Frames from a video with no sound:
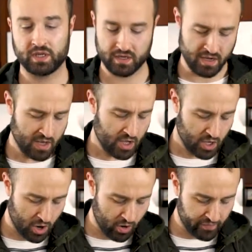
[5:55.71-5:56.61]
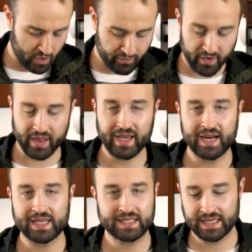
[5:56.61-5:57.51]
And you know, if you don't feel like
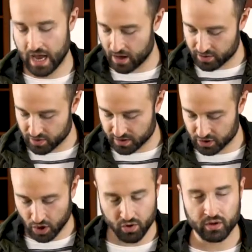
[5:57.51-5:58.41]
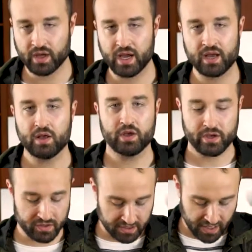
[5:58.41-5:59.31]
getting a scale, you could totally
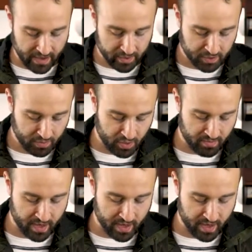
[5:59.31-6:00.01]
use a tablespoon,